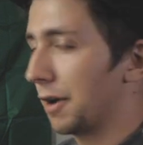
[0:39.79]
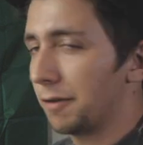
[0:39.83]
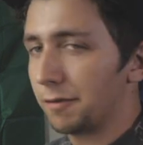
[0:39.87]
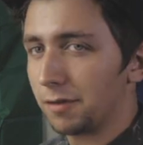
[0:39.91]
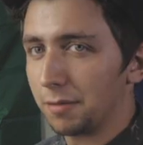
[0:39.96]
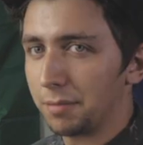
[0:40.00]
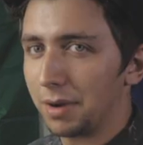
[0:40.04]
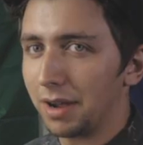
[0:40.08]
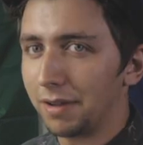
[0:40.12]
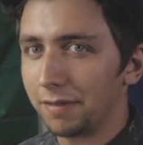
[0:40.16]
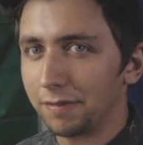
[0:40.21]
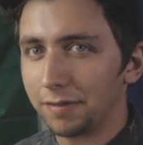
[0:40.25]

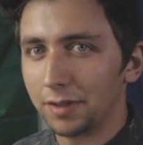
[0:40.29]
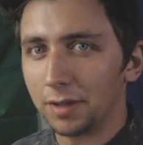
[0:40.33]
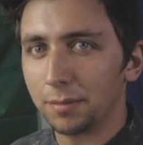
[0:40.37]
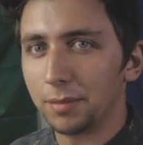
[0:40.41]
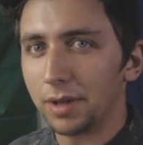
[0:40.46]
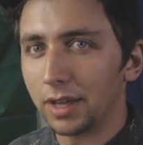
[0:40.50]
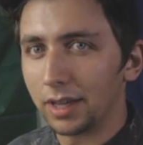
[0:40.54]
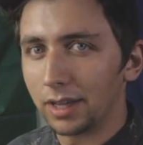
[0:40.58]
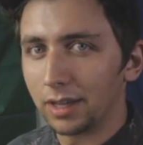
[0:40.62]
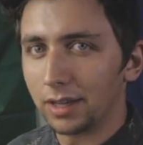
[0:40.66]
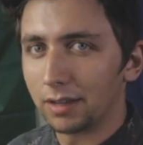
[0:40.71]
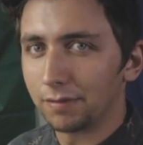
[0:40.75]
for my
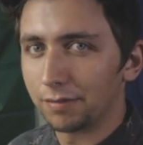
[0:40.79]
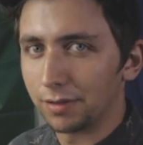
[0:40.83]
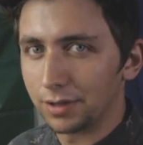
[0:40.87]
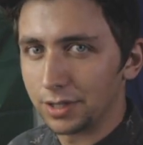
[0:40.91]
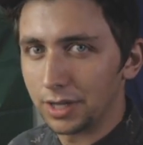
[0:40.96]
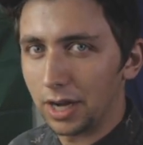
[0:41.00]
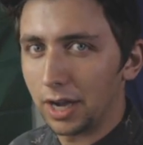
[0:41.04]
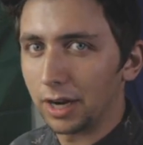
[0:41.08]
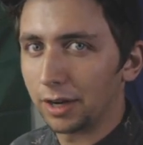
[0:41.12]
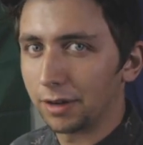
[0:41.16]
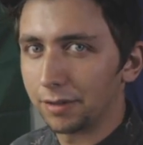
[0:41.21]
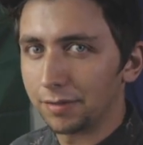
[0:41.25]
filmmaking and
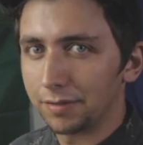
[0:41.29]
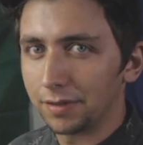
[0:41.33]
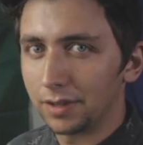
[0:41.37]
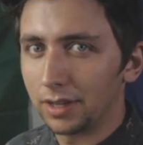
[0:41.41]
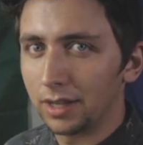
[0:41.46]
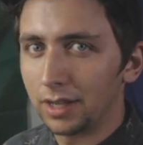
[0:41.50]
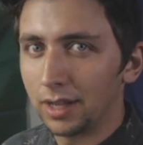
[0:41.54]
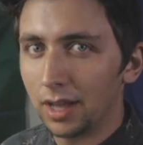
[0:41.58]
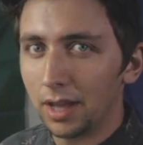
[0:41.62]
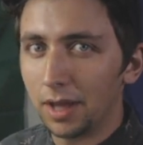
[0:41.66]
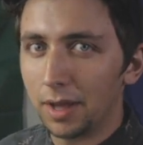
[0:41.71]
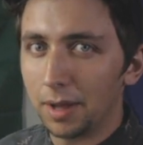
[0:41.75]

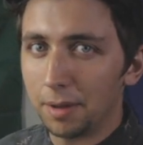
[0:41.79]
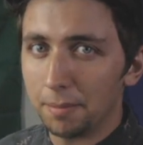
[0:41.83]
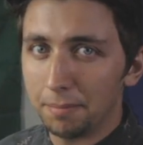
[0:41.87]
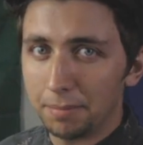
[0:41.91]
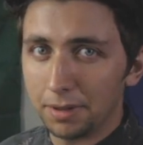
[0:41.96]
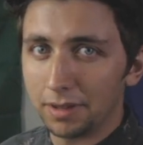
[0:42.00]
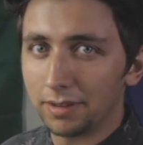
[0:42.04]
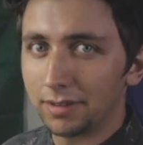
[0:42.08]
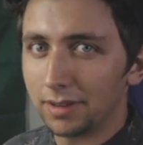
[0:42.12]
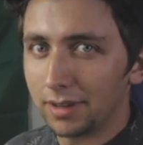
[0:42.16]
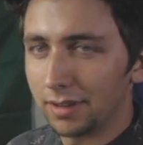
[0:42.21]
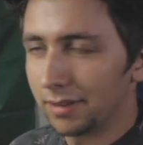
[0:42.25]
photography
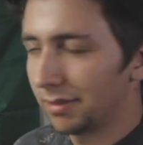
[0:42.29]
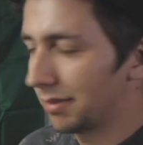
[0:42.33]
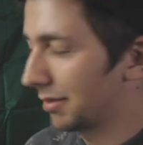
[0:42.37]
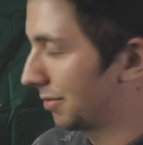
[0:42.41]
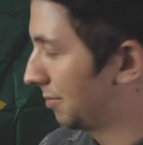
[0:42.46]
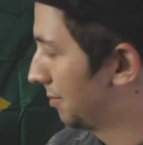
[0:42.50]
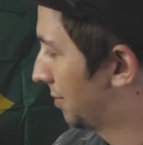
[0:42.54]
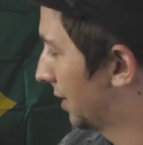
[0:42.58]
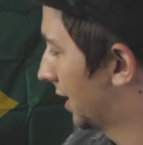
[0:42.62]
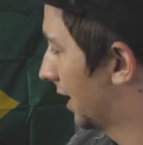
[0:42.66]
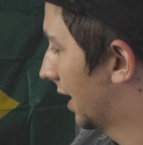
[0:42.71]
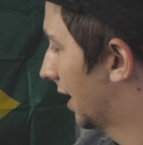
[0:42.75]
business,
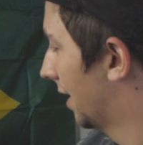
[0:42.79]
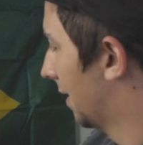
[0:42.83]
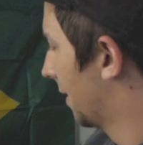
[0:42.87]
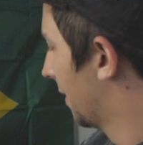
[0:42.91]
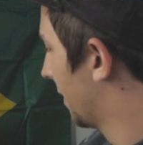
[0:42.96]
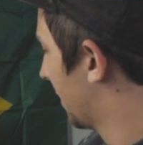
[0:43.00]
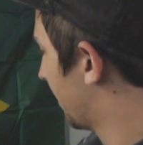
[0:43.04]
but